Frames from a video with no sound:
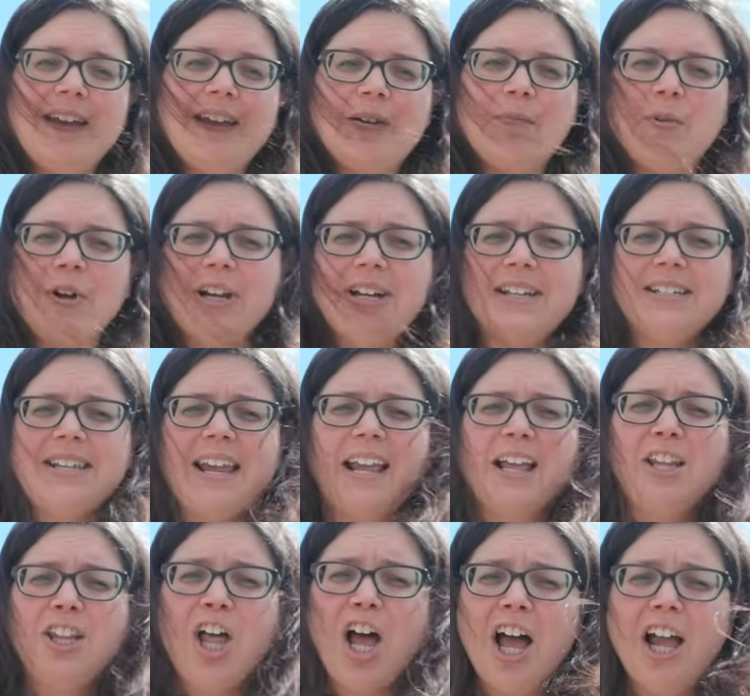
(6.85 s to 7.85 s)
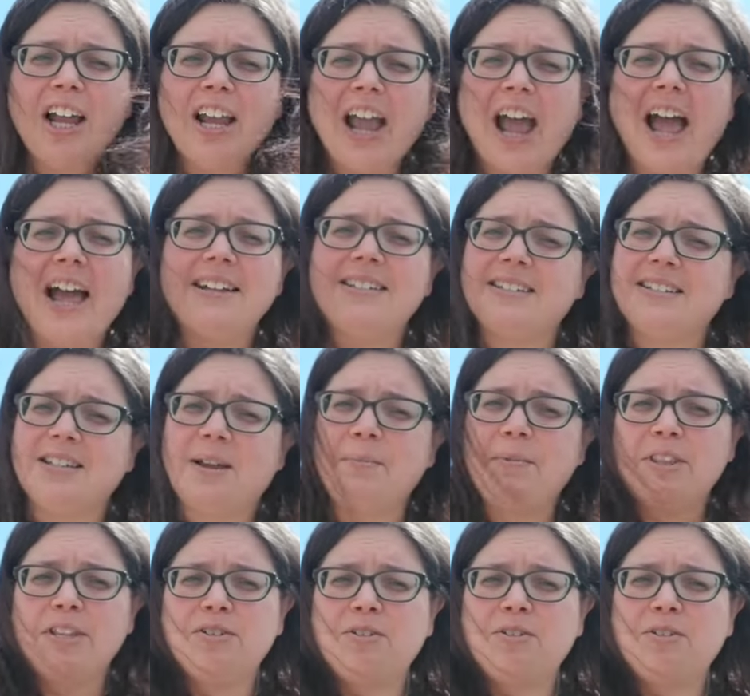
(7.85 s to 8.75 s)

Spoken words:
And we're going to take a look at some of the